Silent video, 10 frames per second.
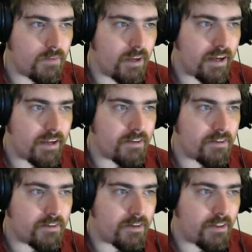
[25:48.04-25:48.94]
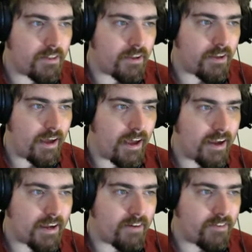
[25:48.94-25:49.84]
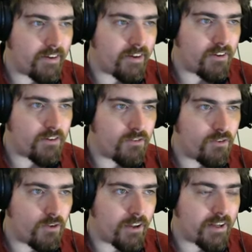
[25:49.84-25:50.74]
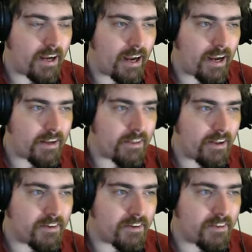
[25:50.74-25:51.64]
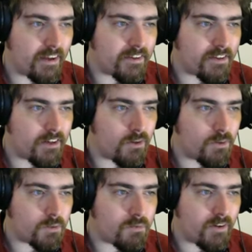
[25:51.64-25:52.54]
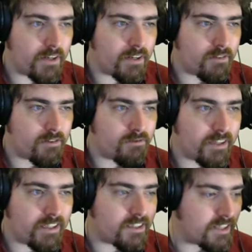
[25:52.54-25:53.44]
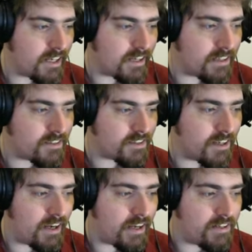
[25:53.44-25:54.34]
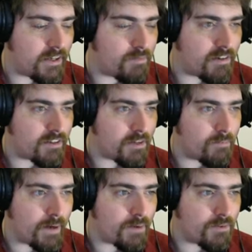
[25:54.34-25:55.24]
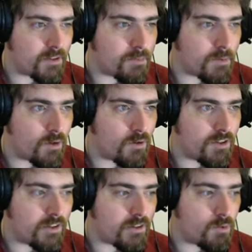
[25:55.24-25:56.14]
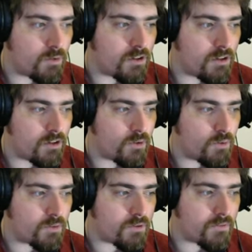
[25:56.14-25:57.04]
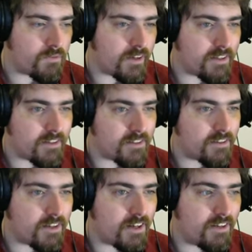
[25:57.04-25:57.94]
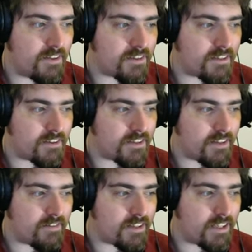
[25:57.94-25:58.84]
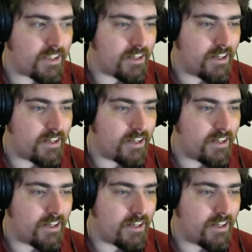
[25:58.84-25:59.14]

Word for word: And the air cover for the attack that Nizar was providing retreats as A J brings in bounces because he doesn't want to lose fighters unnecessarily.